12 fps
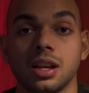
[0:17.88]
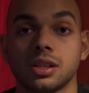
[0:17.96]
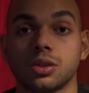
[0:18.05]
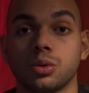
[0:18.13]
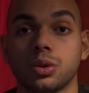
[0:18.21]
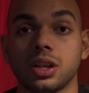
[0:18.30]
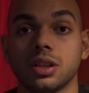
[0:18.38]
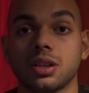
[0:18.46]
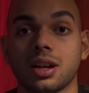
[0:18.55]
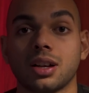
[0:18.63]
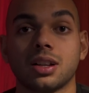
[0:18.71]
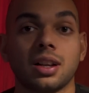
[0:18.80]
So here
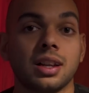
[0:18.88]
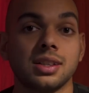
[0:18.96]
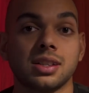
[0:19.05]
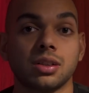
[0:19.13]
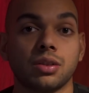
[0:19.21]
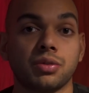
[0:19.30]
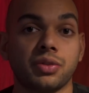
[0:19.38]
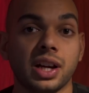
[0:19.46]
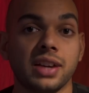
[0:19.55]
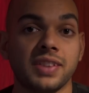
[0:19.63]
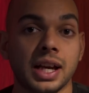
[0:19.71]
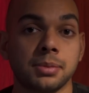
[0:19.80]
are a list of
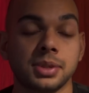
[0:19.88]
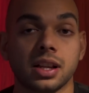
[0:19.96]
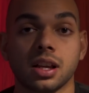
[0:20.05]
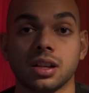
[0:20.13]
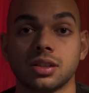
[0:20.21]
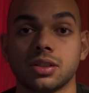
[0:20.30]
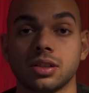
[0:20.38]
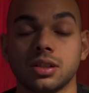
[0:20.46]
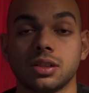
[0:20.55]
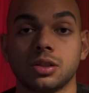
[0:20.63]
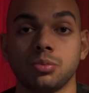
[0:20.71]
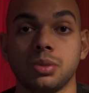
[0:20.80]
5 apps that I
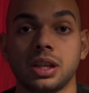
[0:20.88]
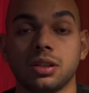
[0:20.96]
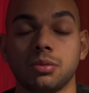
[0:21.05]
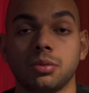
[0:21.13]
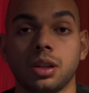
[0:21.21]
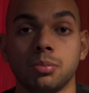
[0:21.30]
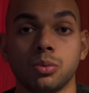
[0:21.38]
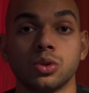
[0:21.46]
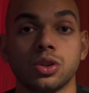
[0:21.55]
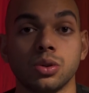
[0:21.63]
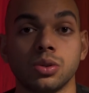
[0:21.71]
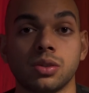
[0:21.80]
consider to be the
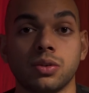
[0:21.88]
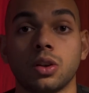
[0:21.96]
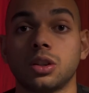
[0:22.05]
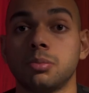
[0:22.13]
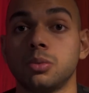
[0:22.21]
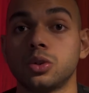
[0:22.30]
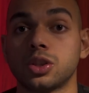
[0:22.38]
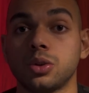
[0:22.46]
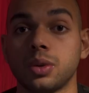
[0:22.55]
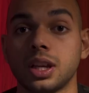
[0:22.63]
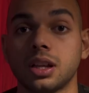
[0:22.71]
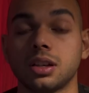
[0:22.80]
most useful or the most
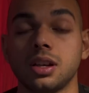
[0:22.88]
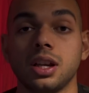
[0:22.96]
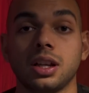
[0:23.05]
unique